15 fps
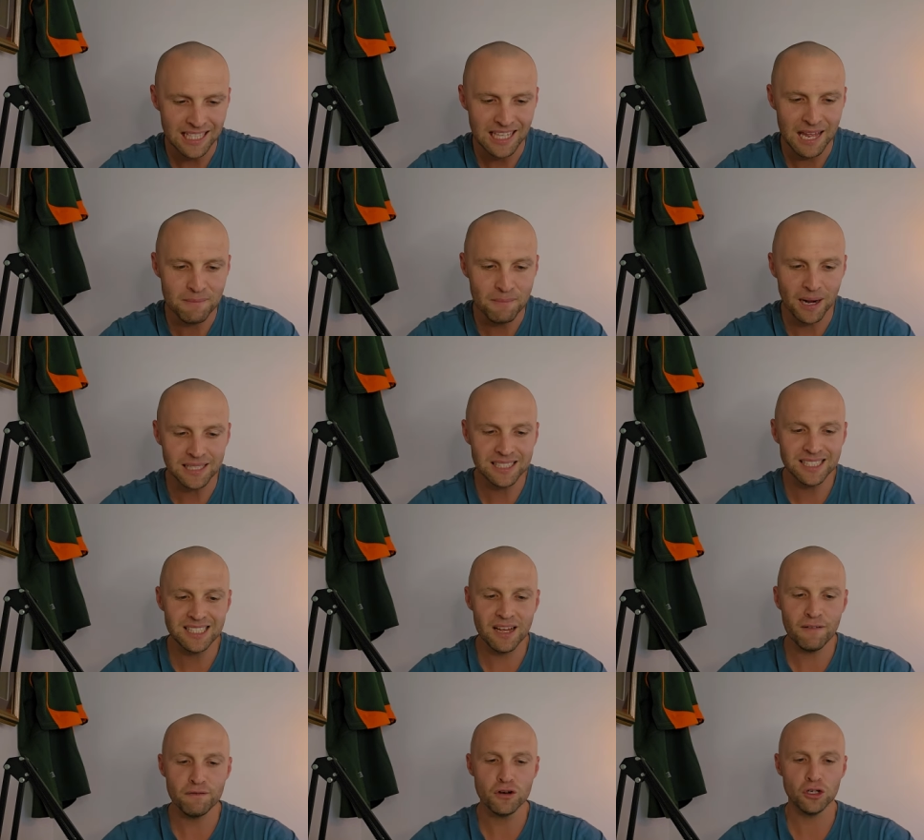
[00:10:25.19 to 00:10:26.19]
Then
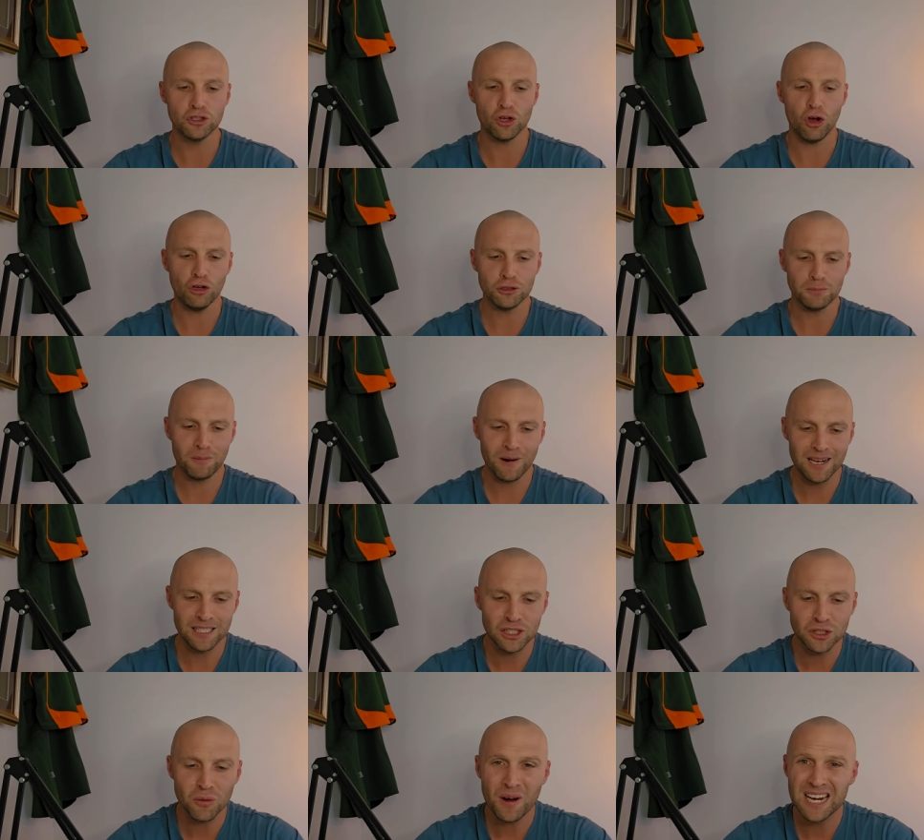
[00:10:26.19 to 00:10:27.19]
Munster versus
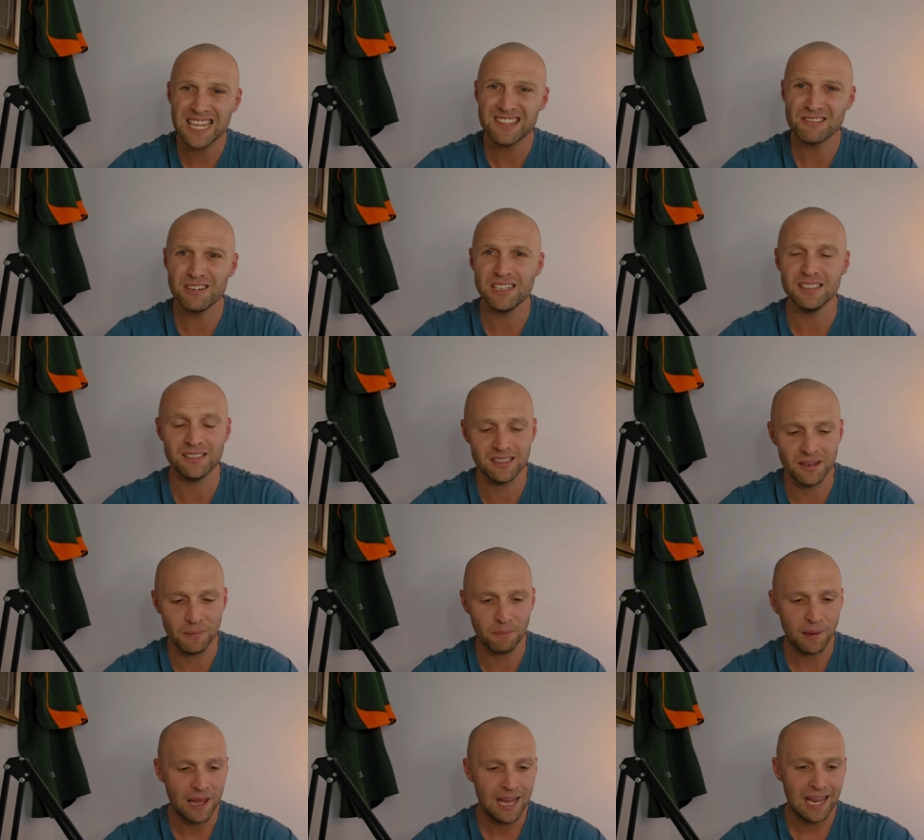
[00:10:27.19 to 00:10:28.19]
Ospreys, 23 to zip